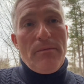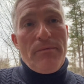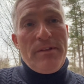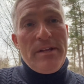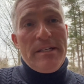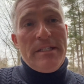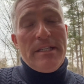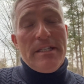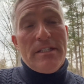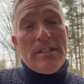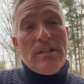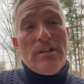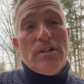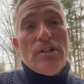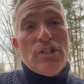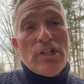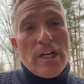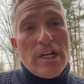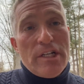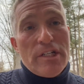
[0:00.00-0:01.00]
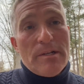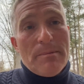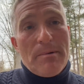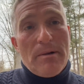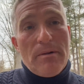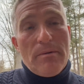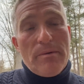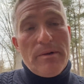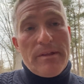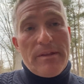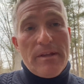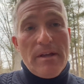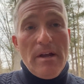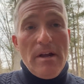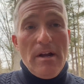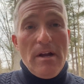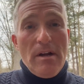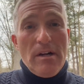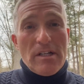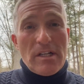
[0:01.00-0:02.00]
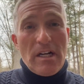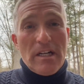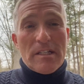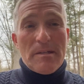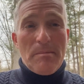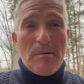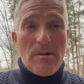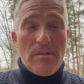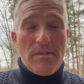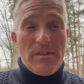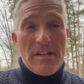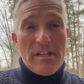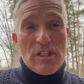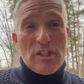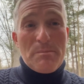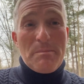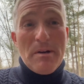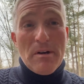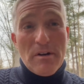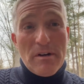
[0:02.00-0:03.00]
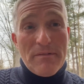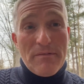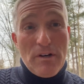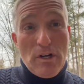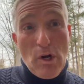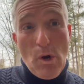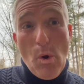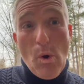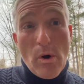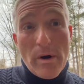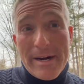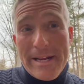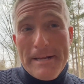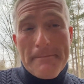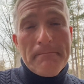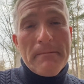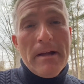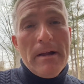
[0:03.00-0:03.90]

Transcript: This is interchangeable with talks about the spirit of glory,